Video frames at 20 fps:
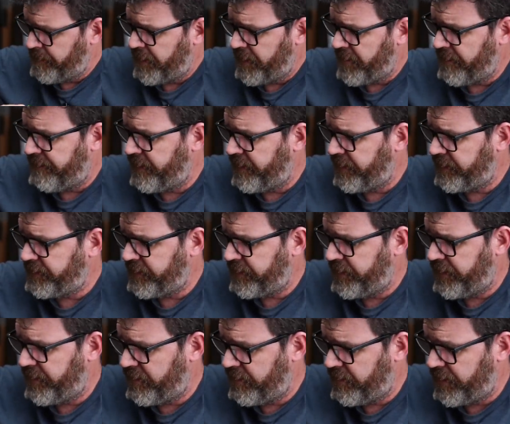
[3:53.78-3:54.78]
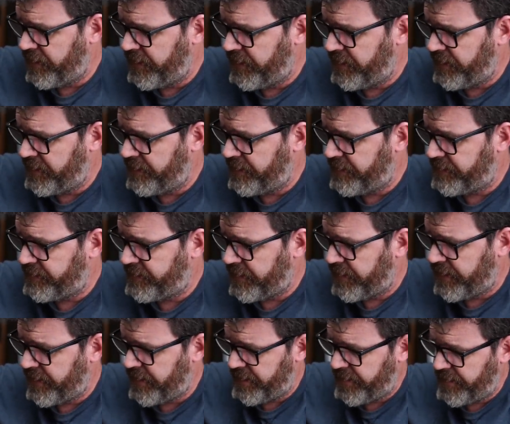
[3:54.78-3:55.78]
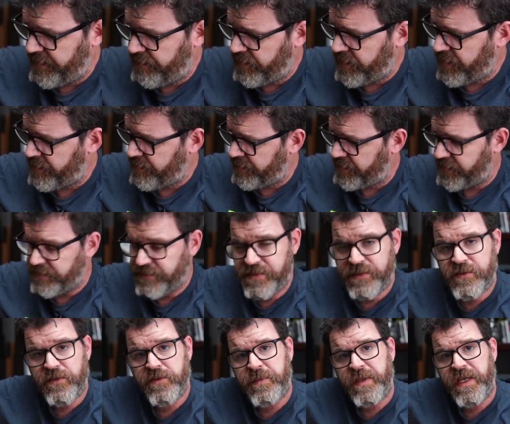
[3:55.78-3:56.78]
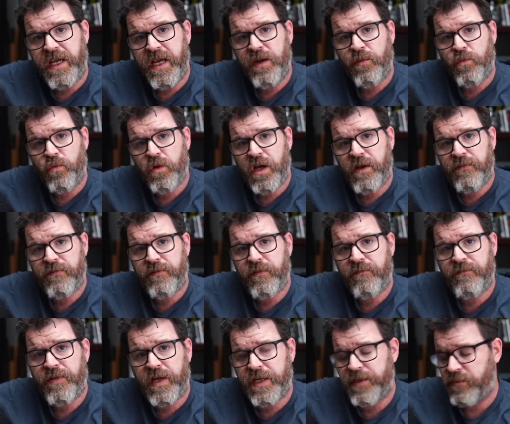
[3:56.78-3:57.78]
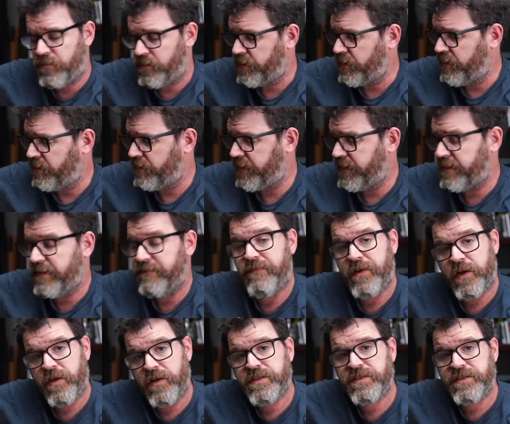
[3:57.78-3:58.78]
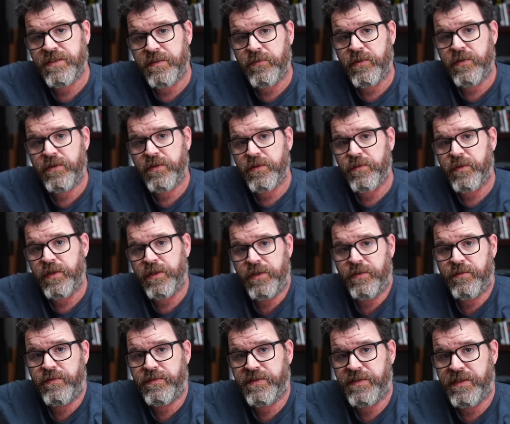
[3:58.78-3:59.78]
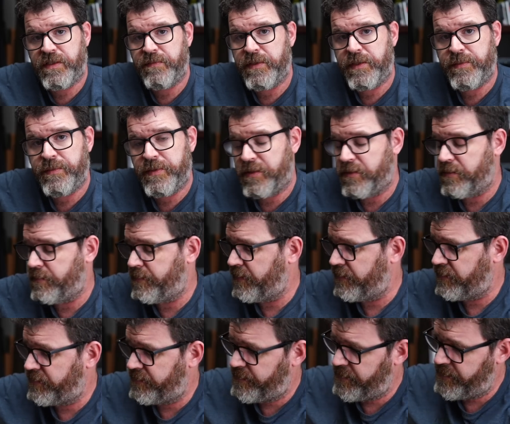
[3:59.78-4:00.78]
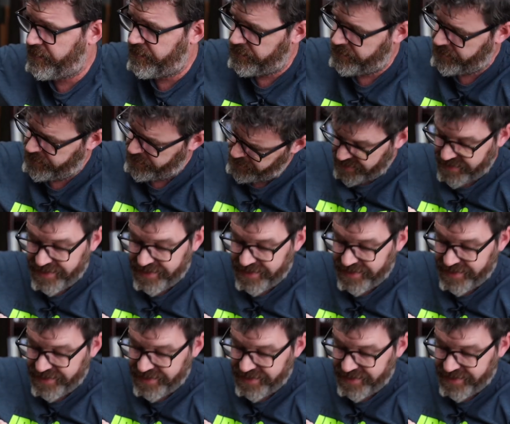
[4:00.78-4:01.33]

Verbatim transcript: The finish in here is a what I would consider to be a rough vinyl coating, very similar to what you would see maybe on a pair of speakers.